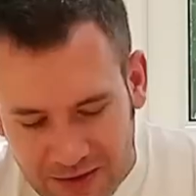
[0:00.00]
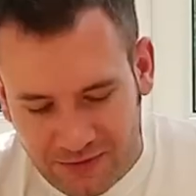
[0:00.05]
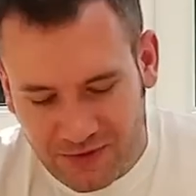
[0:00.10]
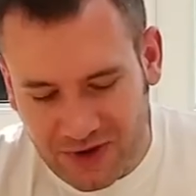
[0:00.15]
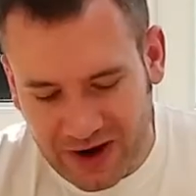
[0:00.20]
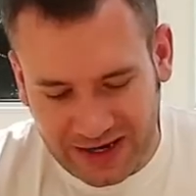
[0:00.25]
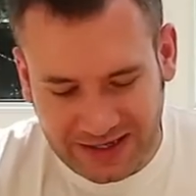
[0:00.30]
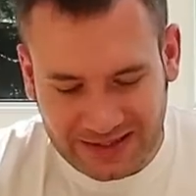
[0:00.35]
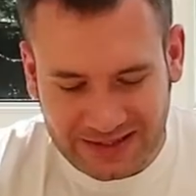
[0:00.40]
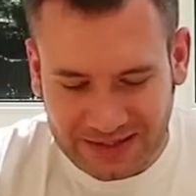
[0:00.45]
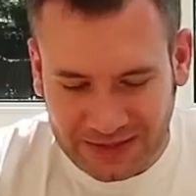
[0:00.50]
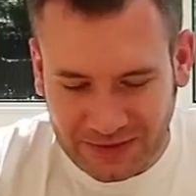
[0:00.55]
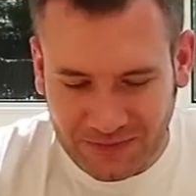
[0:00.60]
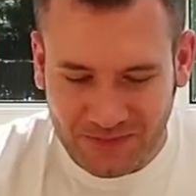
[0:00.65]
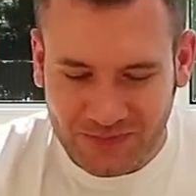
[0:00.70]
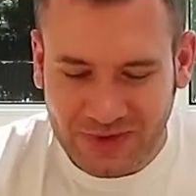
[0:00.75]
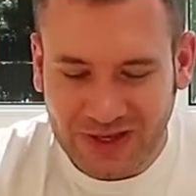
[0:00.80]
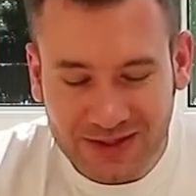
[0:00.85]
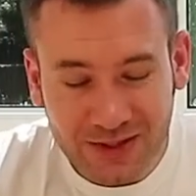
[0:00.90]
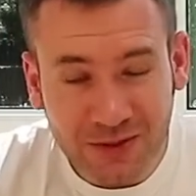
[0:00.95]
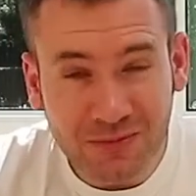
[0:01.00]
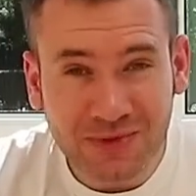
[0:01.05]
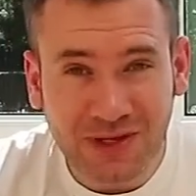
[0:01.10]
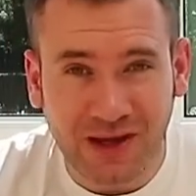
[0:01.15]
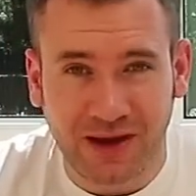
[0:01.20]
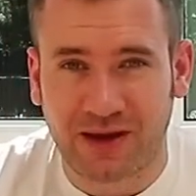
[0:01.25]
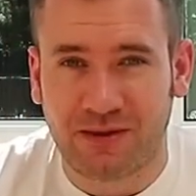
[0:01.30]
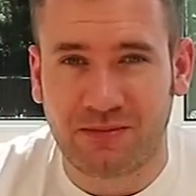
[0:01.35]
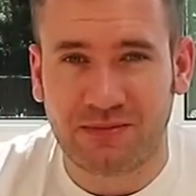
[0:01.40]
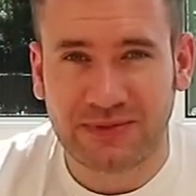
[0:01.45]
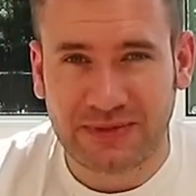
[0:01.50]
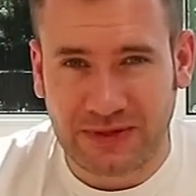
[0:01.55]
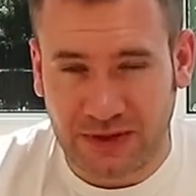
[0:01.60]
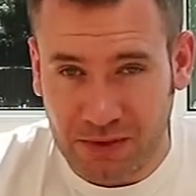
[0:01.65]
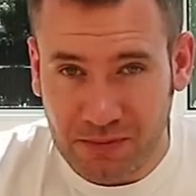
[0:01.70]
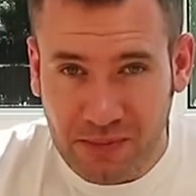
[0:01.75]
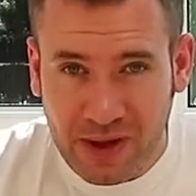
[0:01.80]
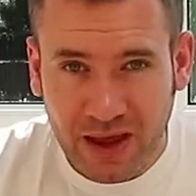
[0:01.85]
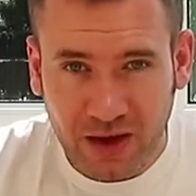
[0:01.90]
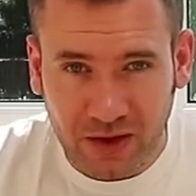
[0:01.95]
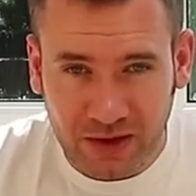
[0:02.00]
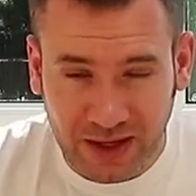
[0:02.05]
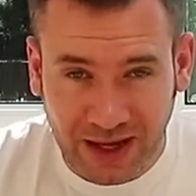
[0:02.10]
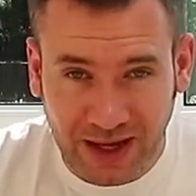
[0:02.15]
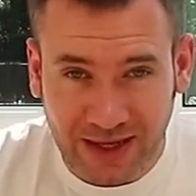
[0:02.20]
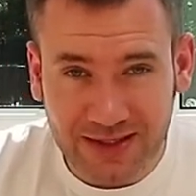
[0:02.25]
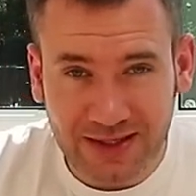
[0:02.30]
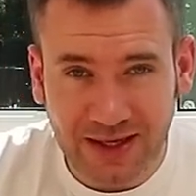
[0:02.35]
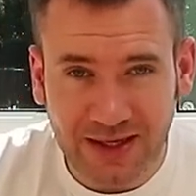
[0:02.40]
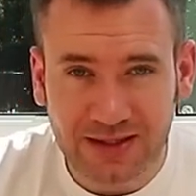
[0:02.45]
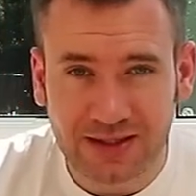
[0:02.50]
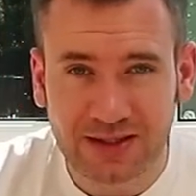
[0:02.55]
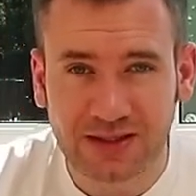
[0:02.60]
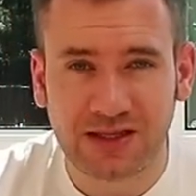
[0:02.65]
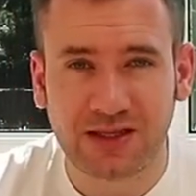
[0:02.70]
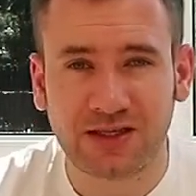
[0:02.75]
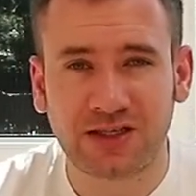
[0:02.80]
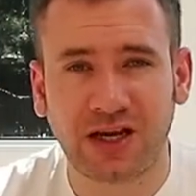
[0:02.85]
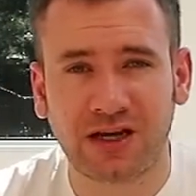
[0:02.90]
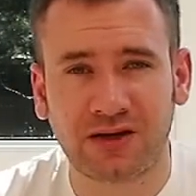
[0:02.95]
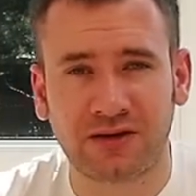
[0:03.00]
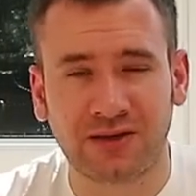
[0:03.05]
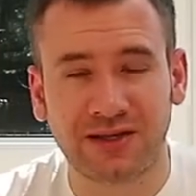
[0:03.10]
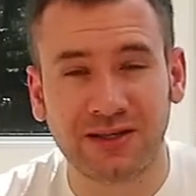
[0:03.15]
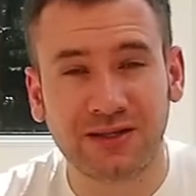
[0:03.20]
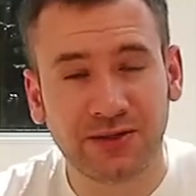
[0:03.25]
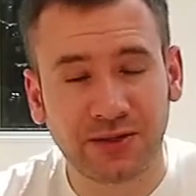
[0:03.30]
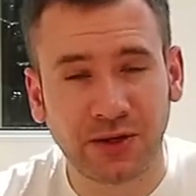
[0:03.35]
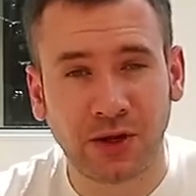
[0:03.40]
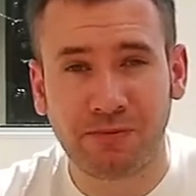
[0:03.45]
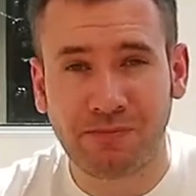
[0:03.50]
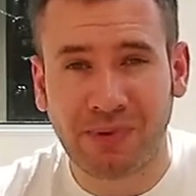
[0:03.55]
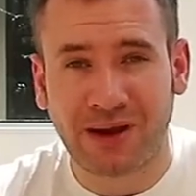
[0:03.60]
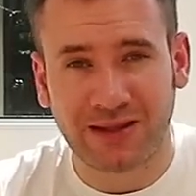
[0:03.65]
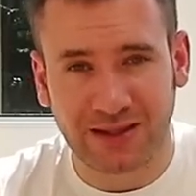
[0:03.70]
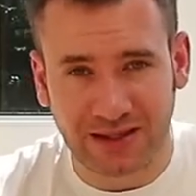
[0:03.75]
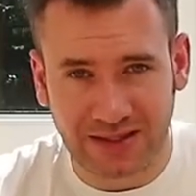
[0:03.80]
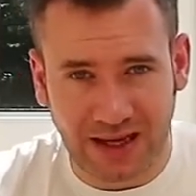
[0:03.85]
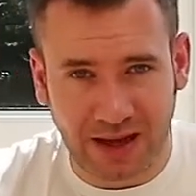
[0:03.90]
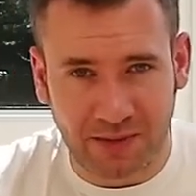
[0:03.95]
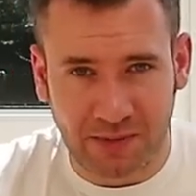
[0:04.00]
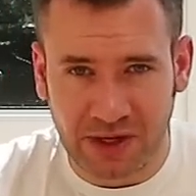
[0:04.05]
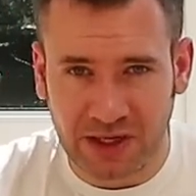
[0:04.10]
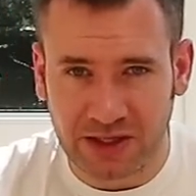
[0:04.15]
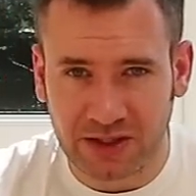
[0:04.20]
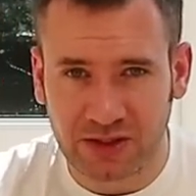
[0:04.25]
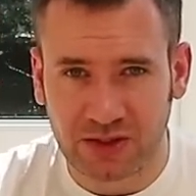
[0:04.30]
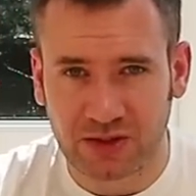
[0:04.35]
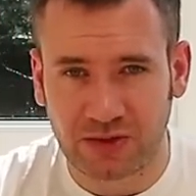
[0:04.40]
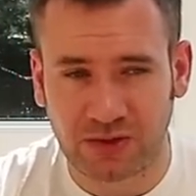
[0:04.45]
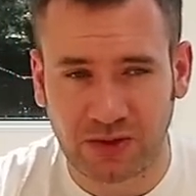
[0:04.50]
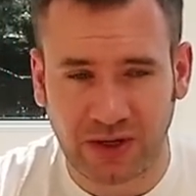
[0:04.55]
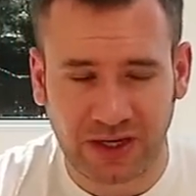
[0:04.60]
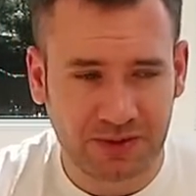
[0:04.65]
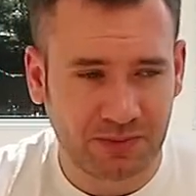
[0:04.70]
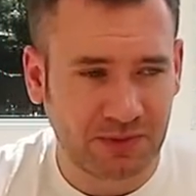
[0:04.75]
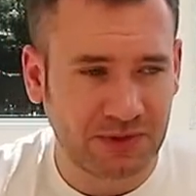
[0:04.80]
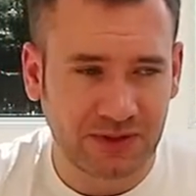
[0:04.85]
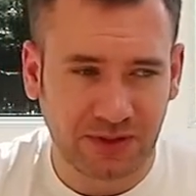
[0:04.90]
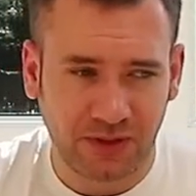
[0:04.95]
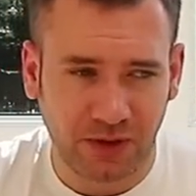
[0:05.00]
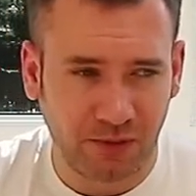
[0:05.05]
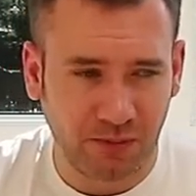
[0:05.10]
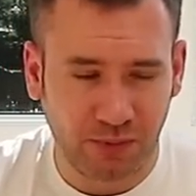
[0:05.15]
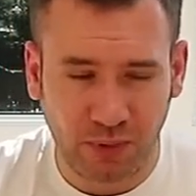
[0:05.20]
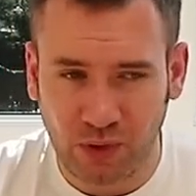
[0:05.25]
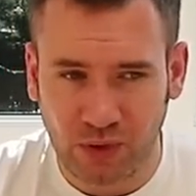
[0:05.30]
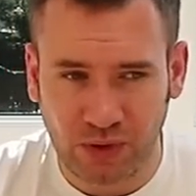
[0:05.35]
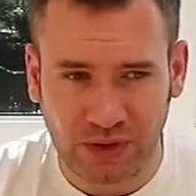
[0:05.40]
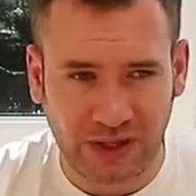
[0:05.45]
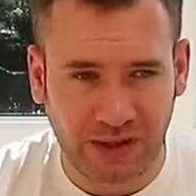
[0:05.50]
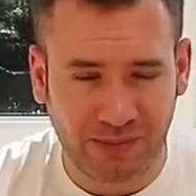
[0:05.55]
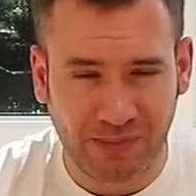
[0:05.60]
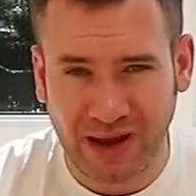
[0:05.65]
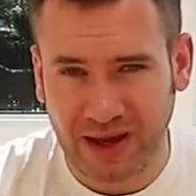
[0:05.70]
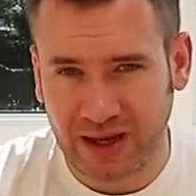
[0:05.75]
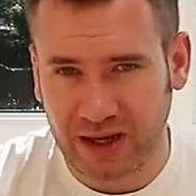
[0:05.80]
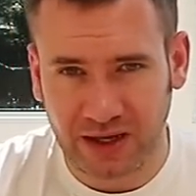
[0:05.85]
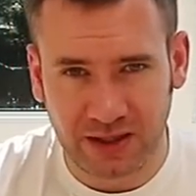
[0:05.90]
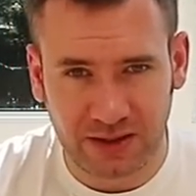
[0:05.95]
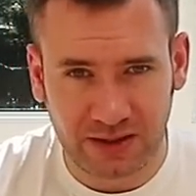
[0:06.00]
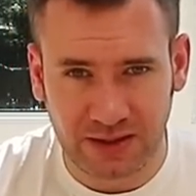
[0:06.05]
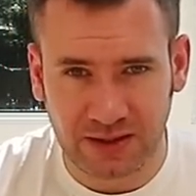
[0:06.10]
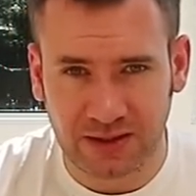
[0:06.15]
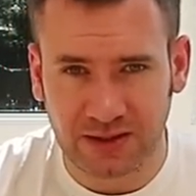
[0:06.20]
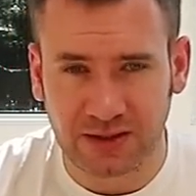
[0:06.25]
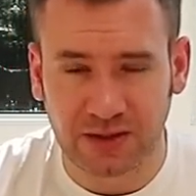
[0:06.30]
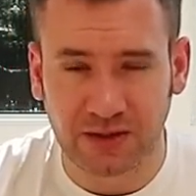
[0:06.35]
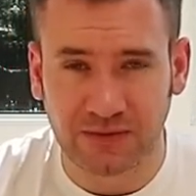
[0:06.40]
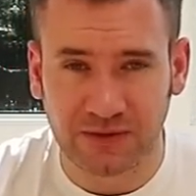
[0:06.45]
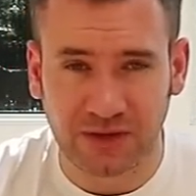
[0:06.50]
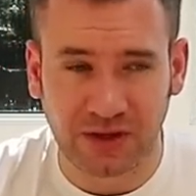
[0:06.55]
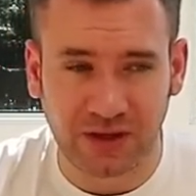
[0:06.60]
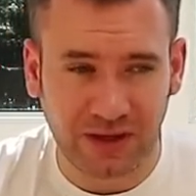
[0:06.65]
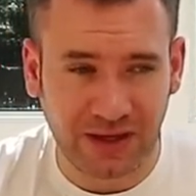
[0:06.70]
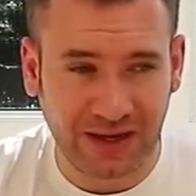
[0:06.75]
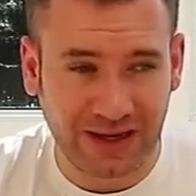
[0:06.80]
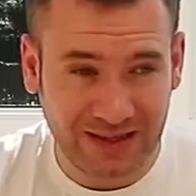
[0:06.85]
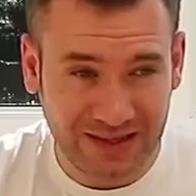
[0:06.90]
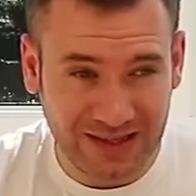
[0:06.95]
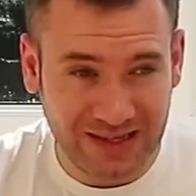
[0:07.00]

Right. Sometimes the mail that gets sent into the channel is so badly damaged or has been so poorly packaged and stuff that